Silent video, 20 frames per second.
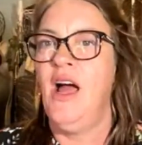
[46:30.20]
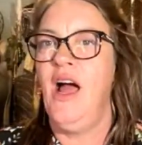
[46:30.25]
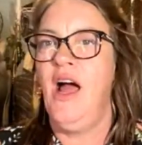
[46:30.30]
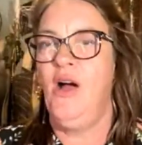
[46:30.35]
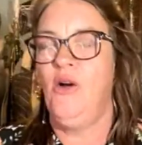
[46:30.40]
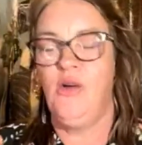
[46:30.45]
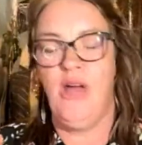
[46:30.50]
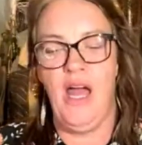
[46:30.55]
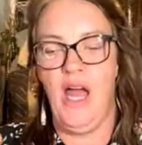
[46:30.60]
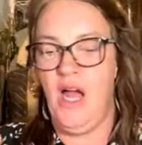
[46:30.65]

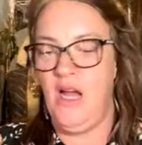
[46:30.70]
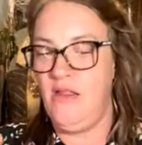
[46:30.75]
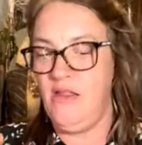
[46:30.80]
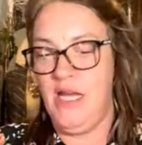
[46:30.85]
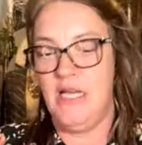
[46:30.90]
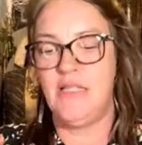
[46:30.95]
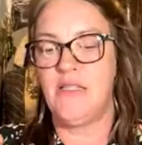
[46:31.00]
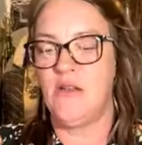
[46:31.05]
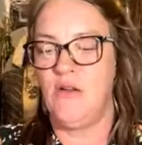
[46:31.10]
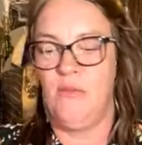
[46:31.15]
Okay,
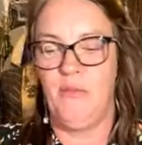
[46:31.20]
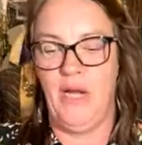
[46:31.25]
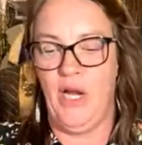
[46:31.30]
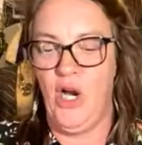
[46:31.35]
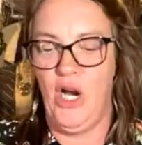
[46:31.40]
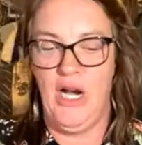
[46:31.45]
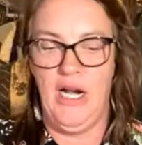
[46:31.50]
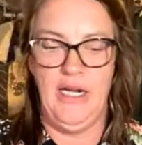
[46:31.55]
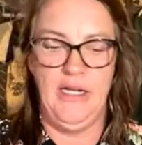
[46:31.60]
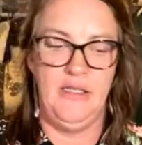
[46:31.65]
that's going to be
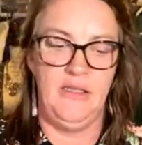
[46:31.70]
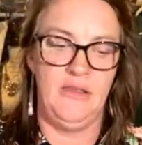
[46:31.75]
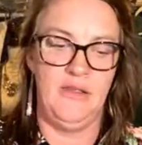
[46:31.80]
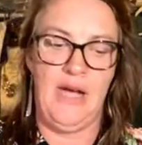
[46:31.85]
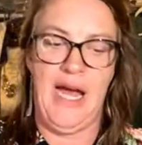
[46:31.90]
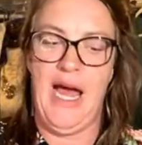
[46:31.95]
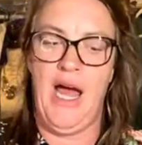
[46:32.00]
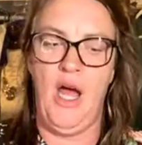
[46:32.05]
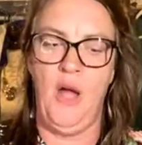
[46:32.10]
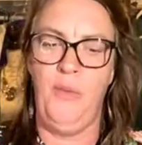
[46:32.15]
great. I
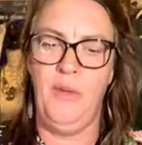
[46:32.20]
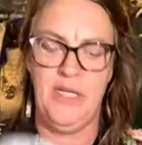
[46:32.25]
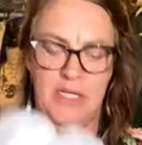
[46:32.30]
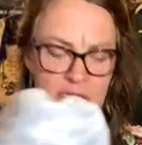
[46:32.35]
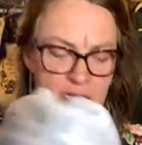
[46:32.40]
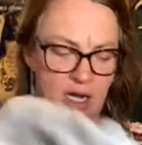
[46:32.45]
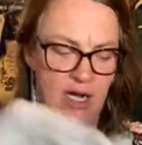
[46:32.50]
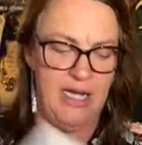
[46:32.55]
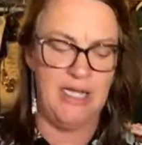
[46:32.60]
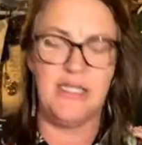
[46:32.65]
hope it's
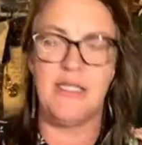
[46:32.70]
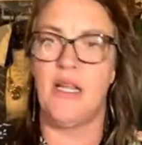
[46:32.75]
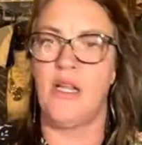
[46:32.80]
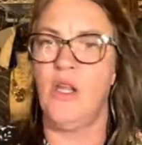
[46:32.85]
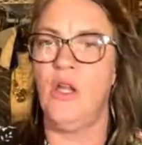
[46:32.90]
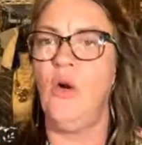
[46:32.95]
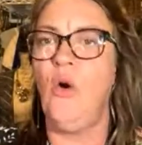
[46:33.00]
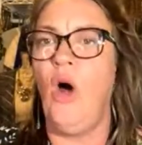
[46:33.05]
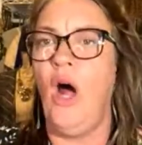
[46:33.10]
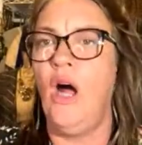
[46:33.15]
not. It's a
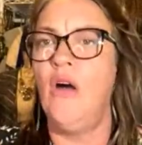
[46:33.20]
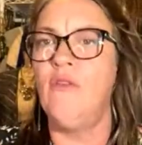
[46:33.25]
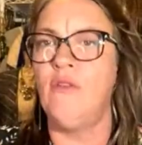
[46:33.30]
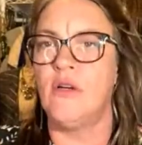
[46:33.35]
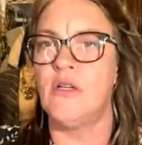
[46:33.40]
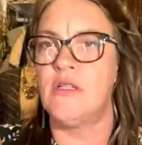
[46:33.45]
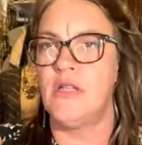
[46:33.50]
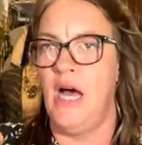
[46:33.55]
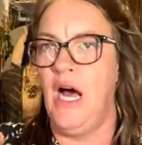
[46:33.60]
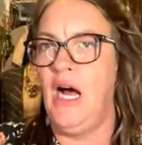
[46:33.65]
little
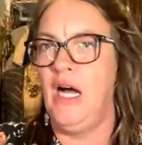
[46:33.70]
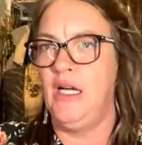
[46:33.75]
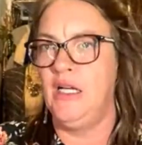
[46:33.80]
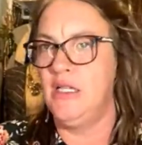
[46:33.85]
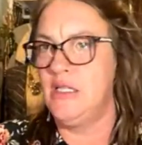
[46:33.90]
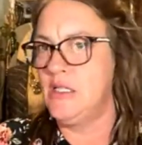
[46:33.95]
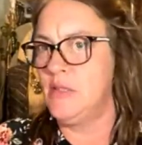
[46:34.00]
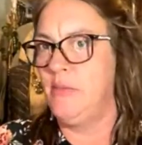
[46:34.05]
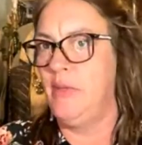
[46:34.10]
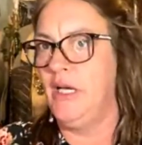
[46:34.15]

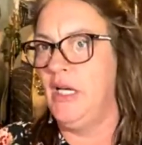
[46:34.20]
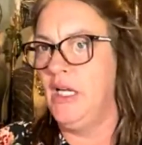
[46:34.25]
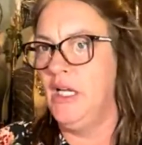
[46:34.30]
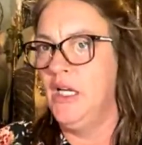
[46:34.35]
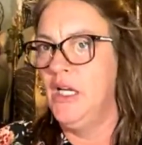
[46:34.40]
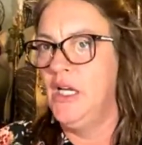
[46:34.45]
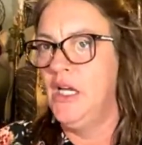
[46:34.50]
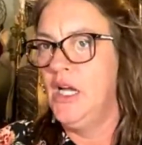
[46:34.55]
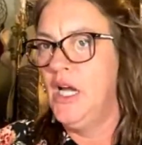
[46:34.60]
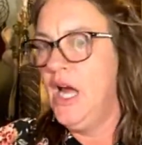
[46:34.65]
oversized, but
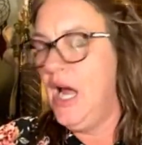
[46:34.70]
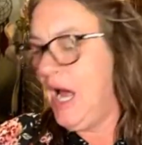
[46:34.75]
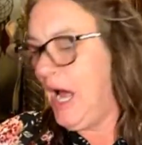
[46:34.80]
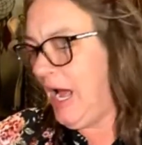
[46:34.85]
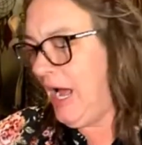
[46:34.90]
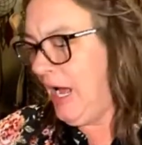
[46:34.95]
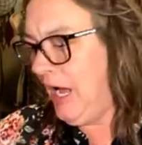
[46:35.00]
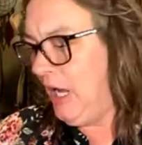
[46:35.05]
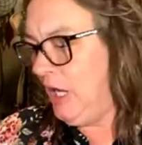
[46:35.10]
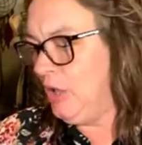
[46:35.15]

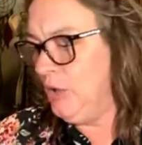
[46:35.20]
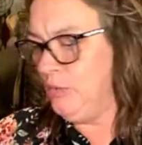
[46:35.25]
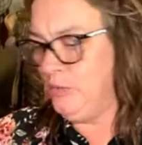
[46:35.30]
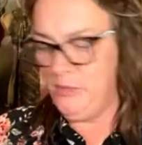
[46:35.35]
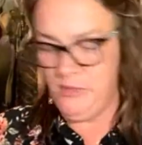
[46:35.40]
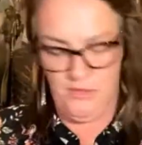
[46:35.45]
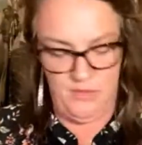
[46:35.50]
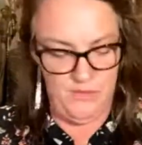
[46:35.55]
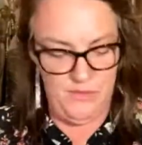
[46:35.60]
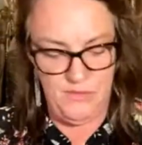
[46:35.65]
I hope
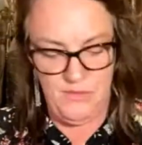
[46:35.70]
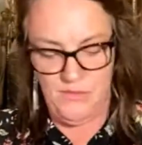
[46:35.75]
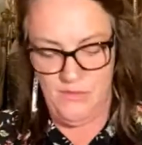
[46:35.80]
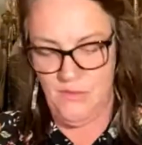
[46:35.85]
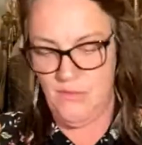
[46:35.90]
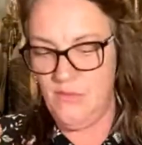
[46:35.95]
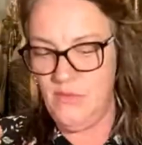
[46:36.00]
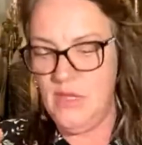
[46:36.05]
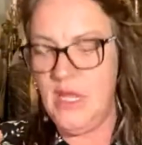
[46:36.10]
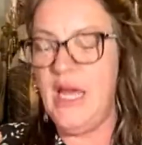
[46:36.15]

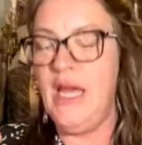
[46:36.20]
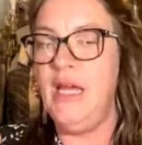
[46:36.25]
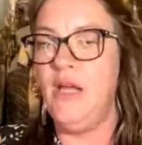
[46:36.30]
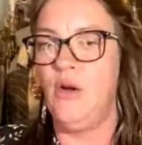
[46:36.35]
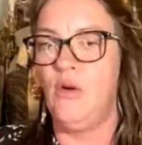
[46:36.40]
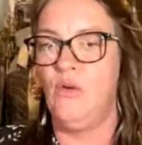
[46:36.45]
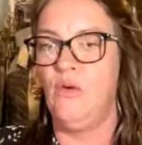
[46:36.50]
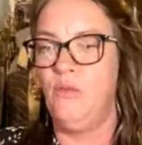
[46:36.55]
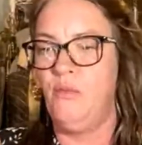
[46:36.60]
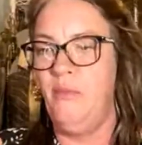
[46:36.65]
that
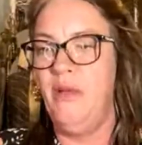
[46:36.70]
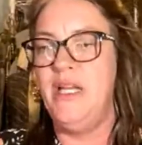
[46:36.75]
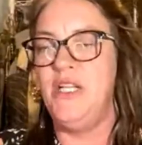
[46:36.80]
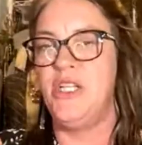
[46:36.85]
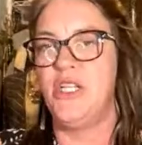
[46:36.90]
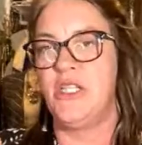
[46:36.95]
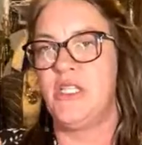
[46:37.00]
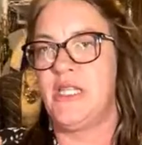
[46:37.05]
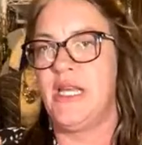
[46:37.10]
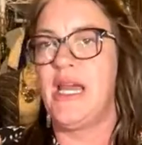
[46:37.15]
it'll be
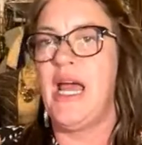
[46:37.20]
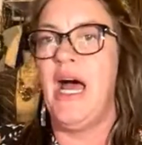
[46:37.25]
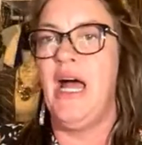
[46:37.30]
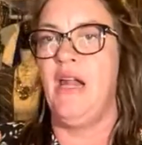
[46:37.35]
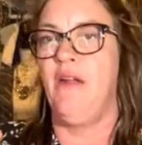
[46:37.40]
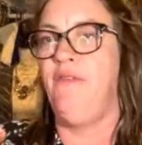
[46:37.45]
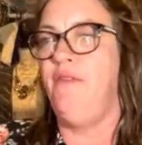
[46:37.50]
just the kind of